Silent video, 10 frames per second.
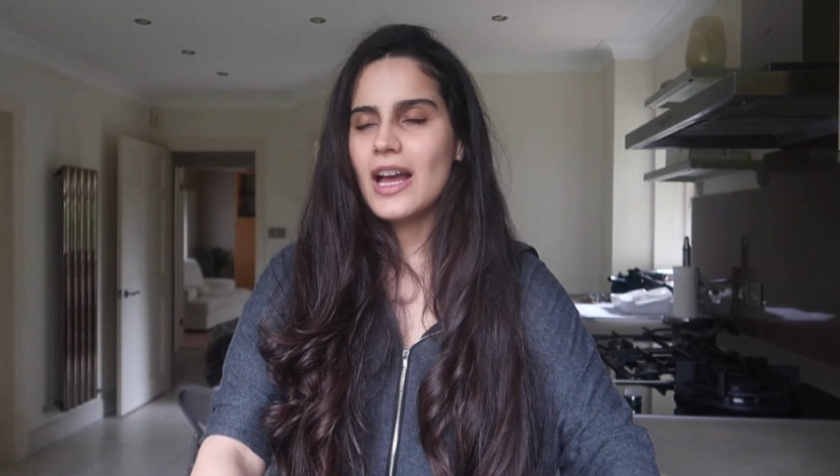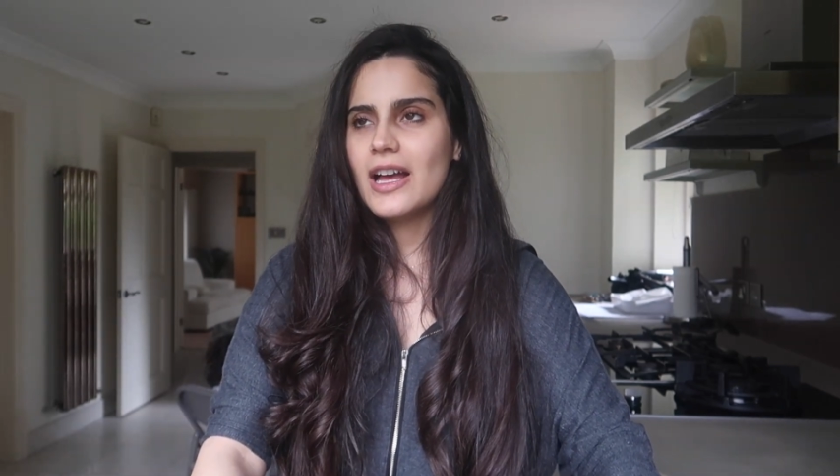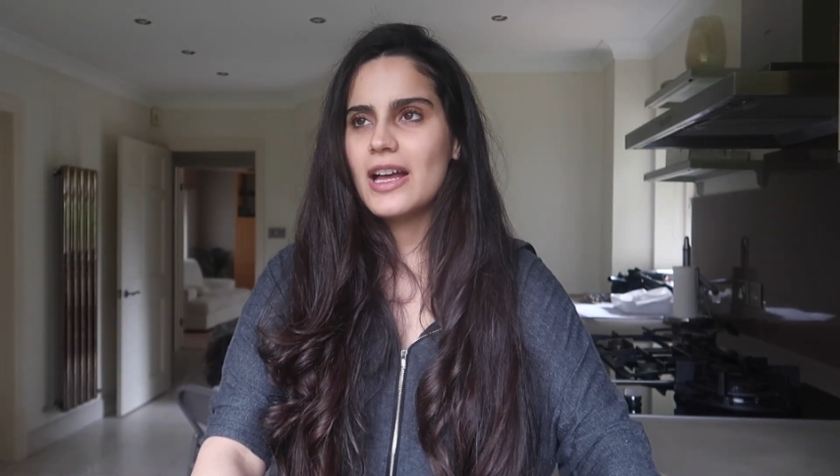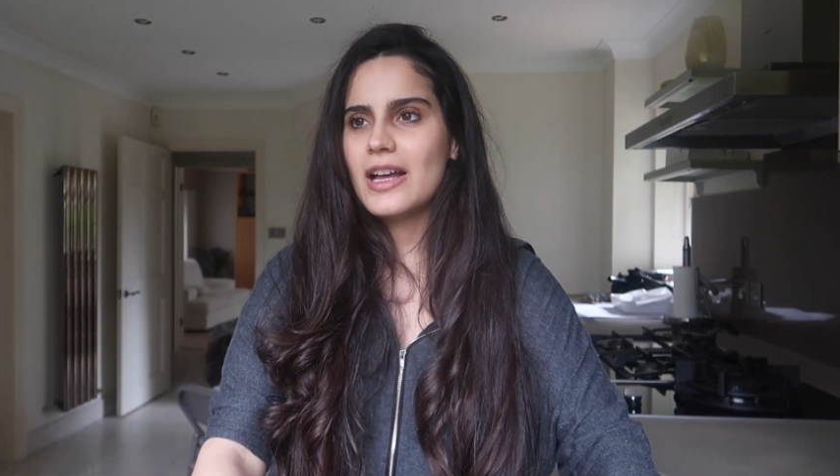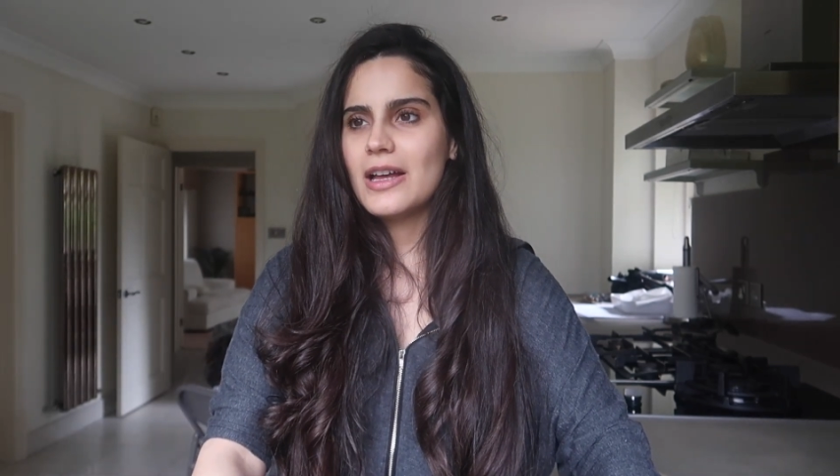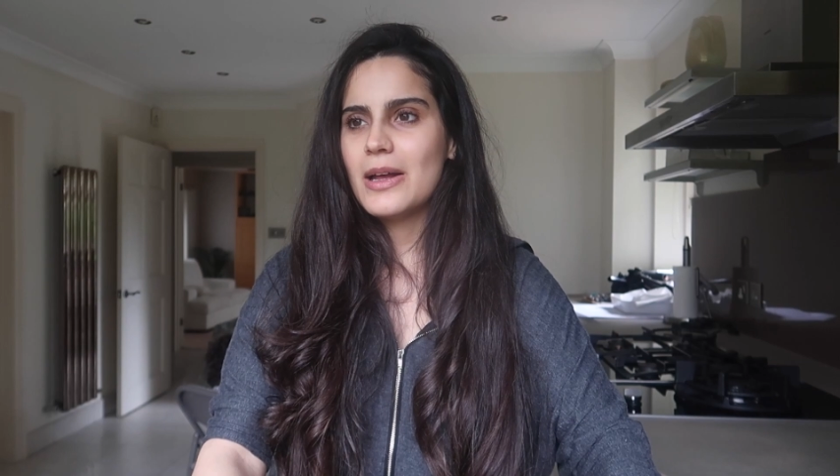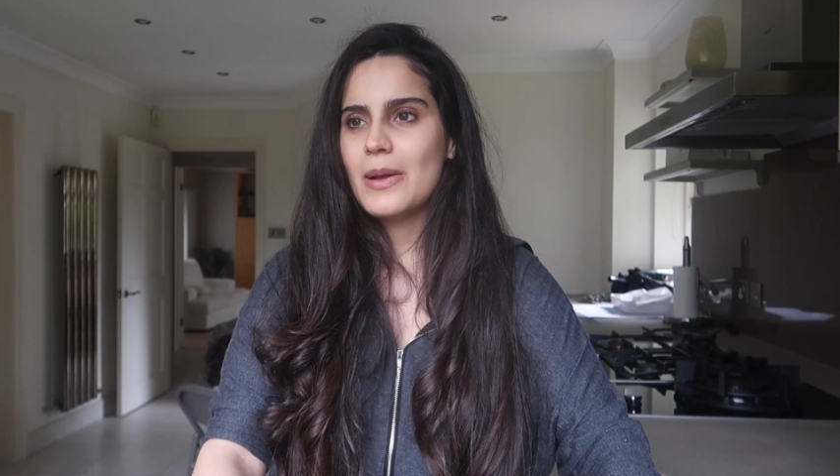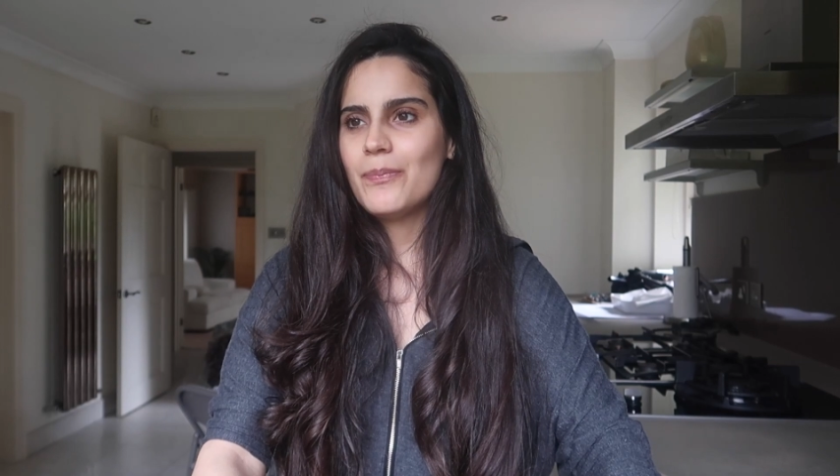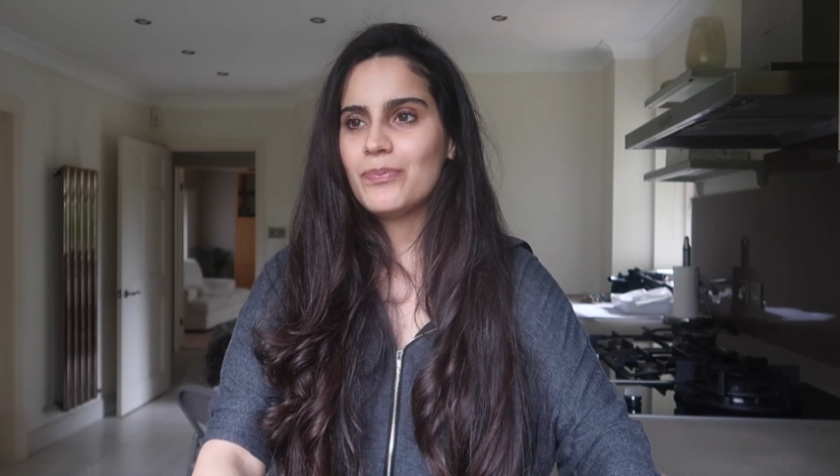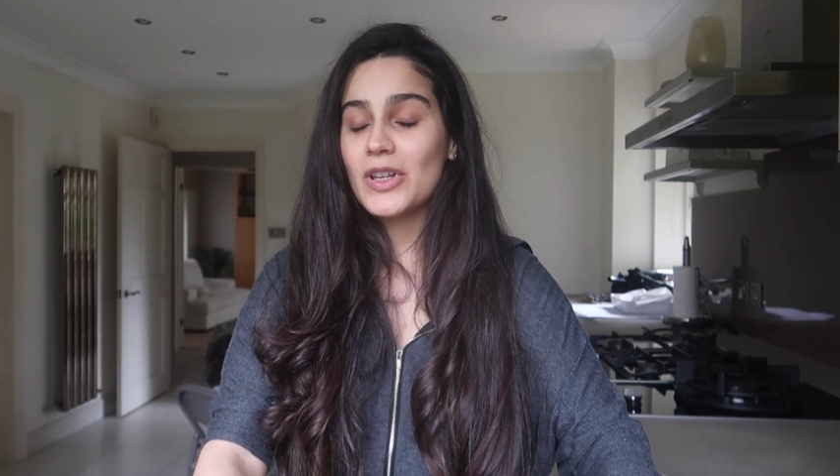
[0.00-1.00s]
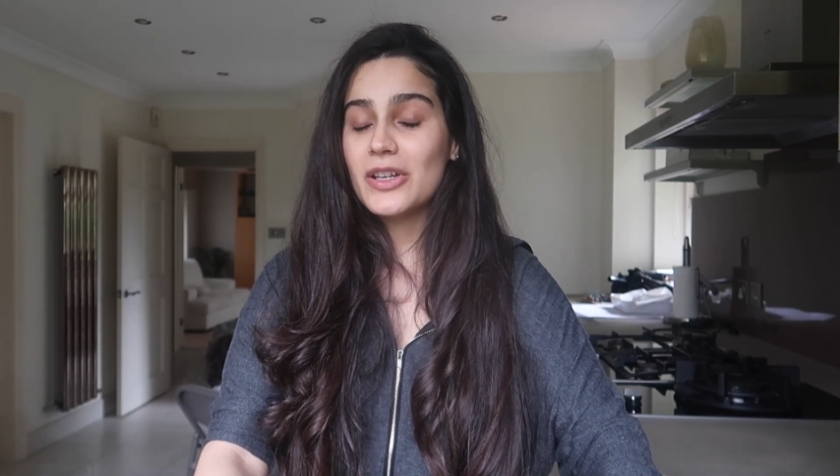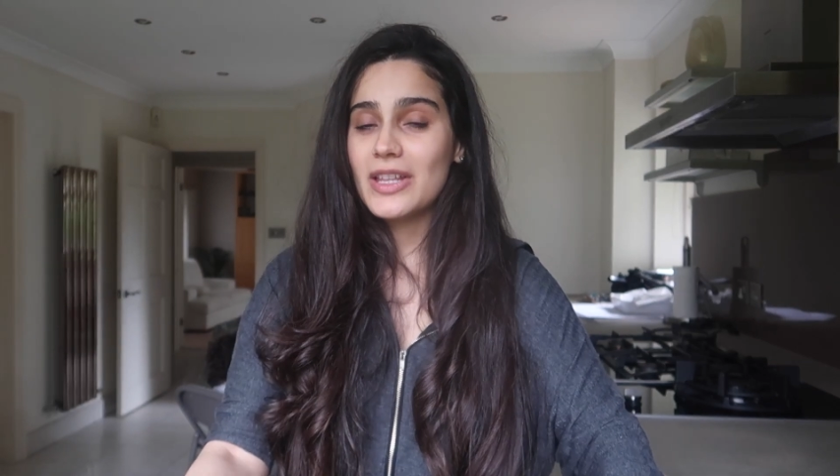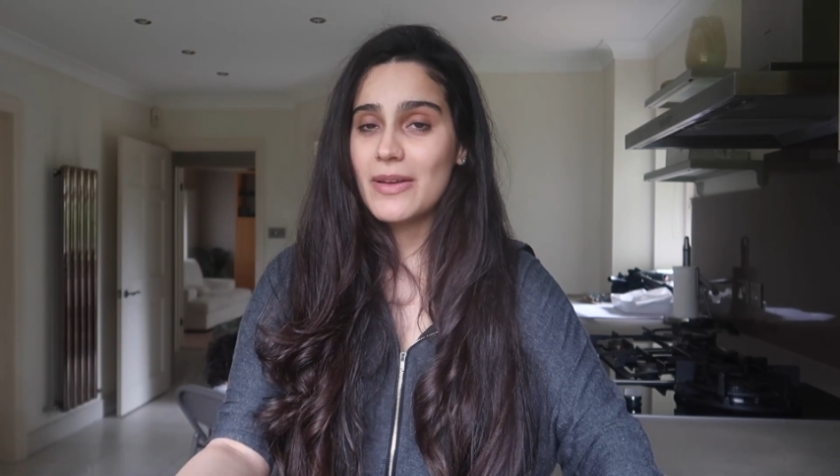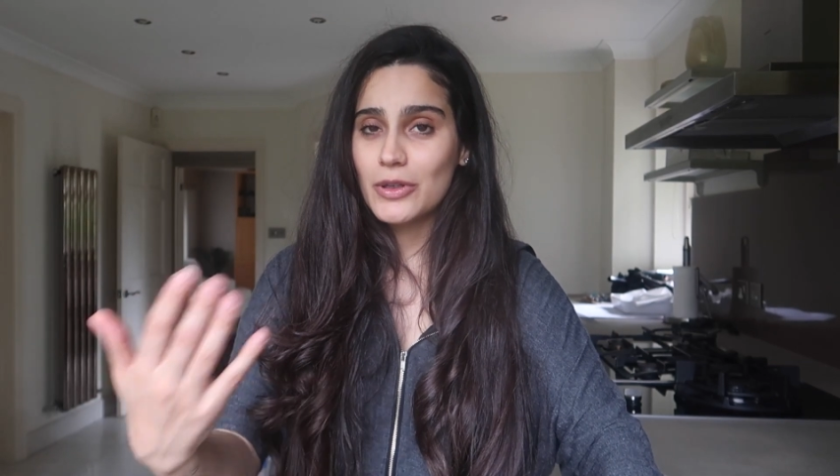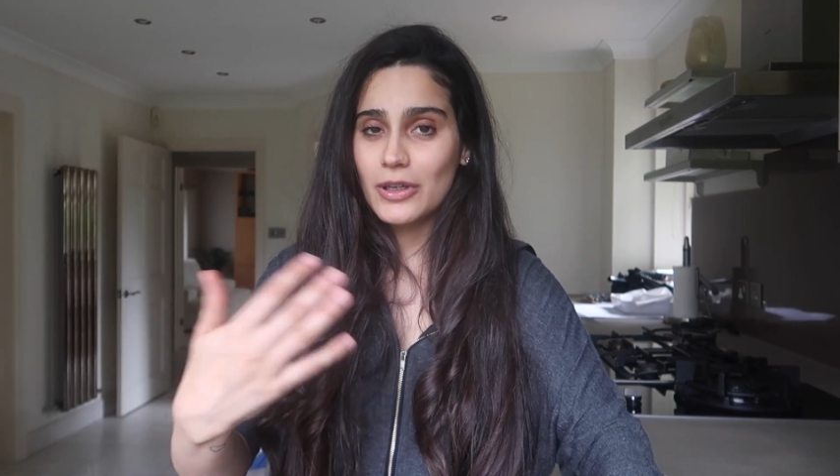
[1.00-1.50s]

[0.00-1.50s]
I also have a